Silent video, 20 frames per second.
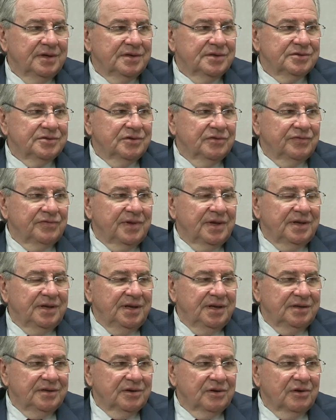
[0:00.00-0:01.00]
So if they
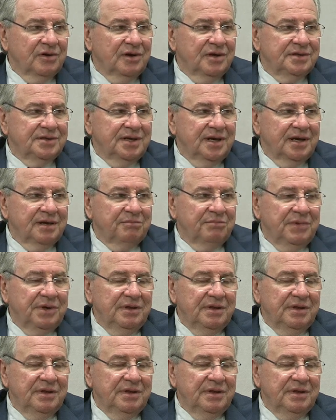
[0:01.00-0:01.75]
need to contact me,